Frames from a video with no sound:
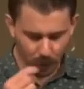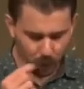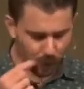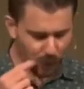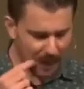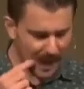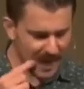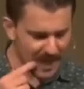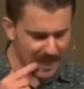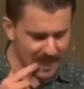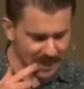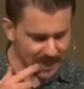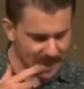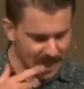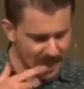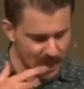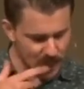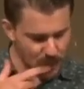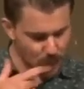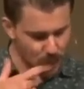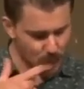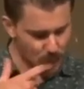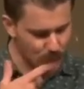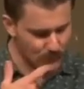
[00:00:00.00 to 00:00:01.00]
grace
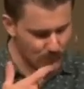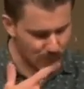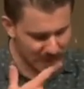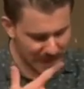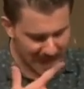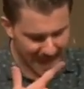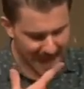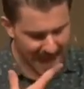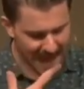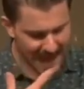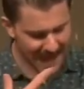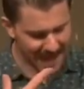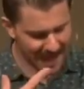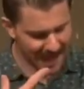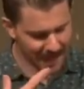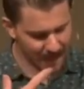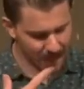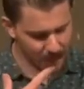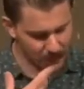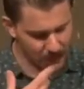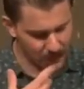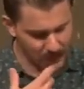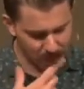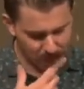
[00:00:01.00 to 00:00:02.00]
and truth
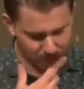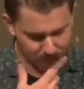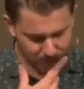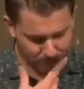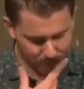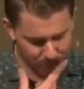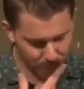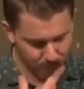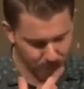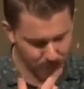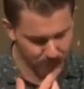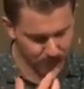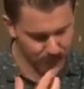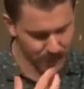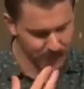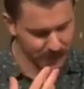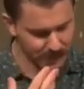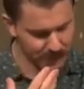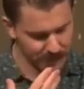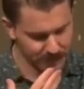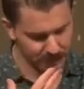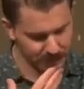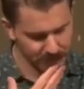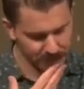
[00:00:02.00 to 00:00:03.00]
came through
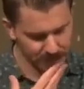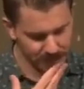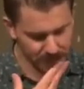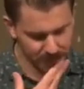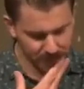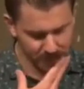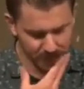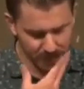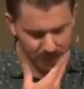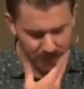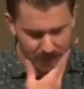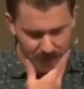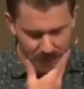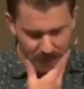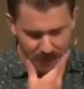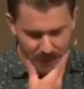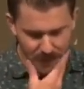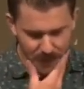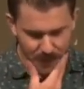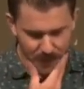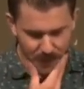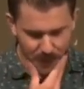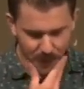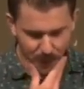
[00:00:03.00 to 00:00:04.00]
Jesus
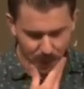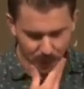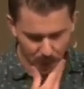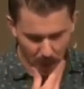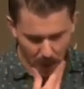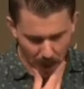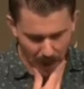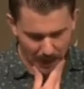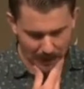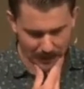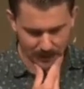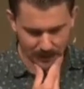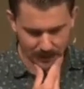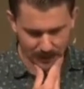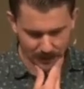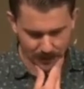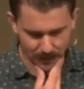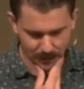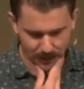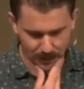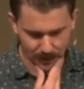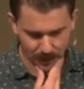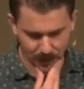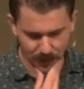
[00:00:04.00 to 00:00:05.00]

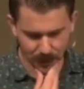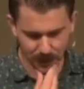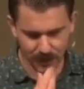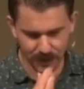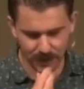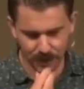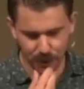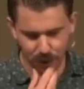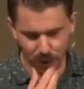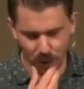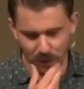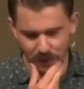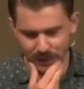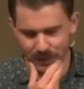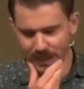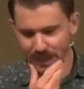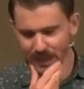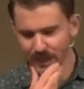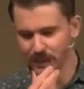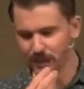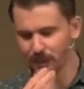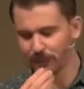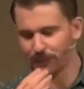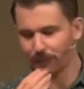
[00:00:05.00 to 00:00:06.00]
Christ. So, just as John
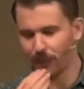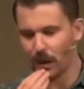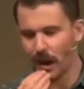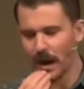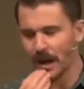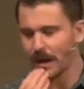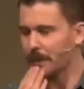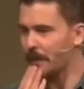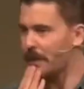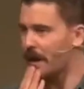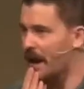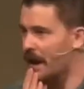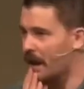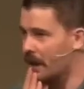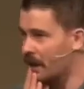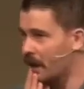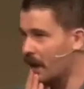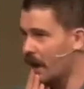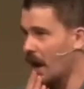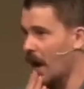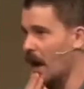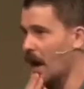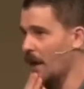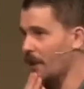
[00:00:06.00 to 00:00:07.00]
testified about
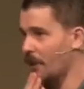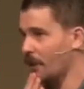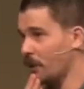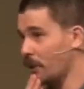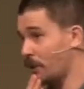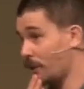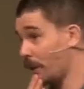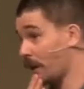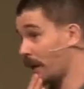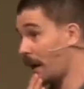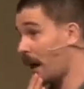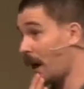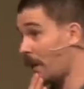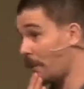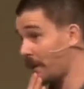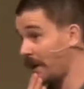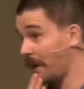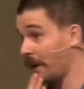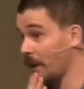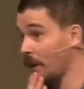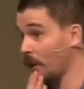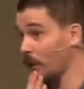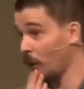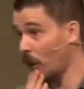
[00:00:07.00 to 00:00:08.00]
uh, the, the
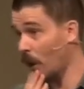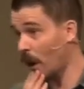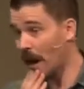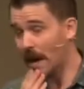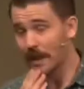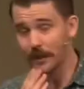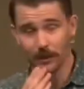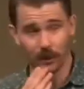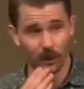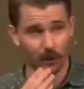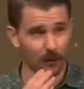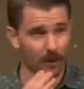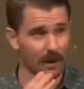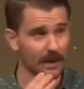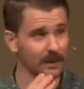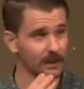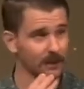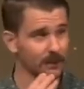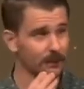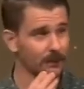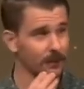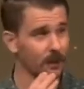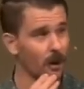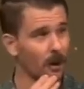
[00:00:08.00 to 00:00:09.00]
coming light, the
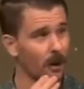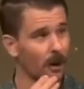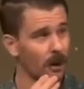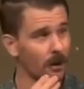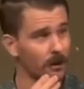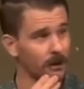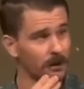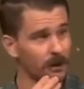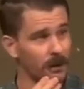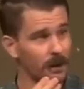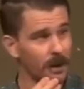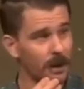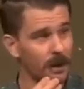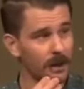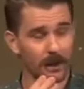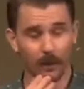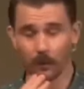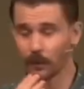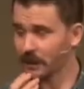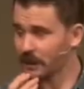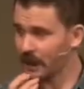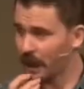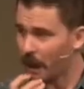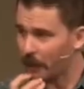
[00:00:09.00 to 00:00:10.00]
grace of God
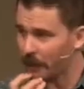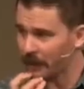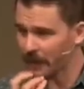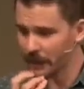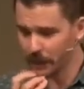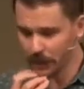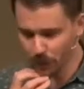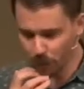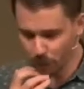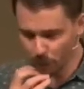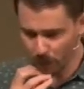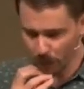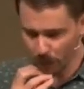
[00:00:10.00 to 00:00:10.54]
that was coming into the